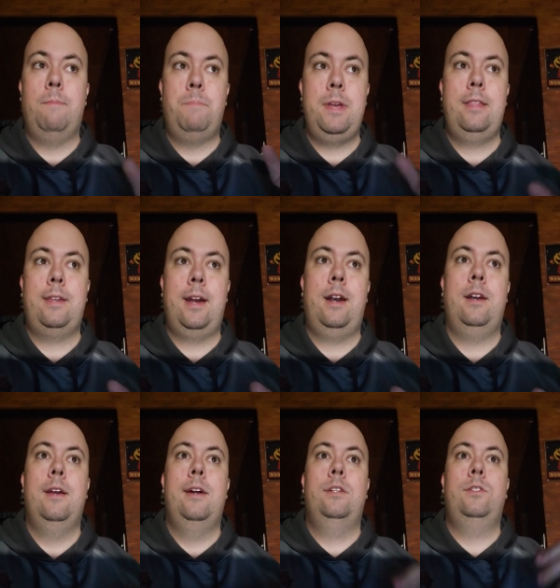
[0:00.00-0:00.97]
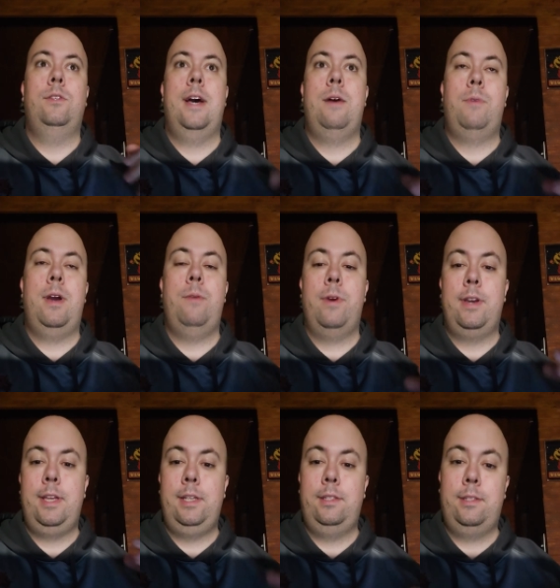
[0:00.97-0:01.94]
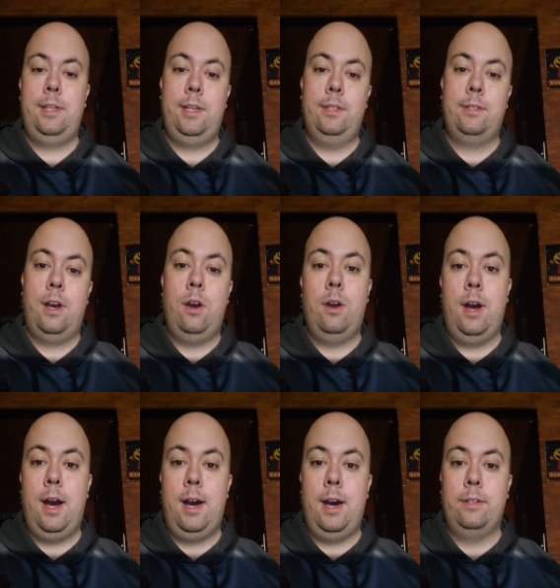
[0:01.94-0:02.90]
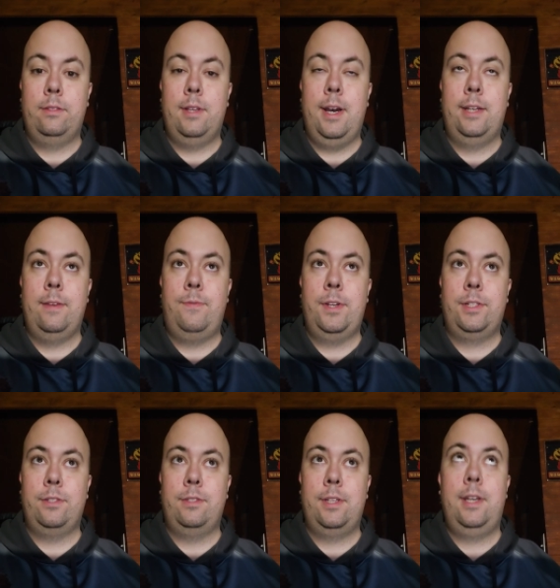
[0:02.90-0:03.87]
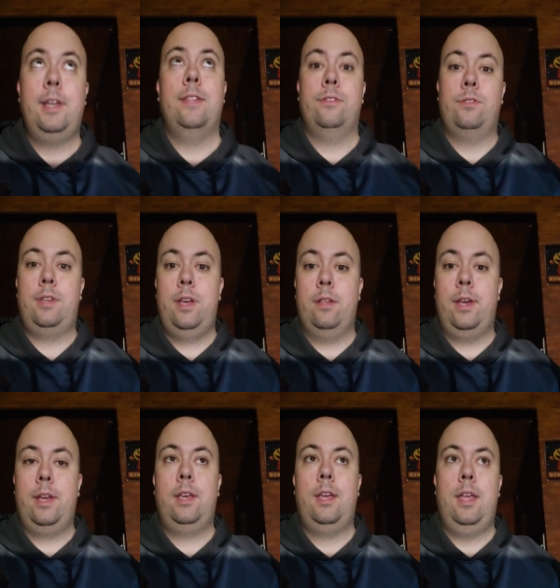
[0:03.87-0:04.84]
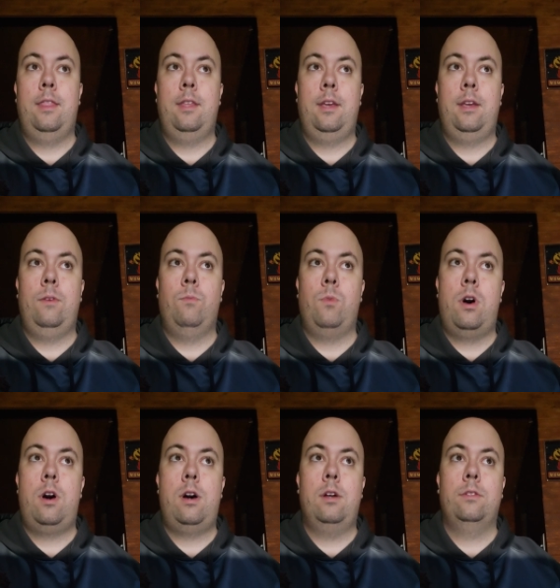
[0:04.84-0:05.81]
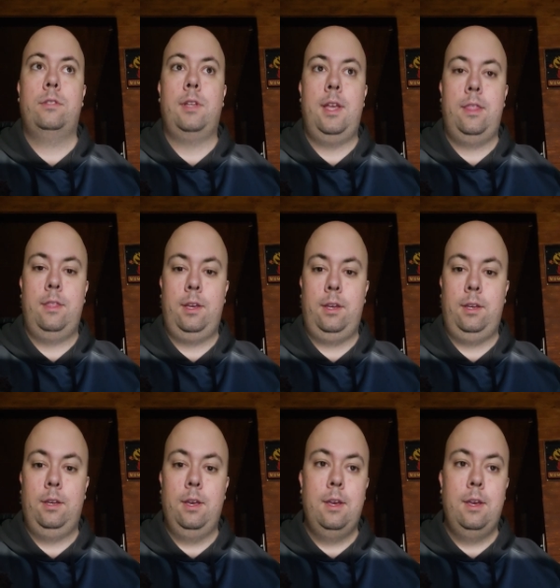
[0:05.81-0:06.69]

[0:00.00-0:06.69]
Be there, so that way when he sees a deficiency in the ceiling, in the walls, in the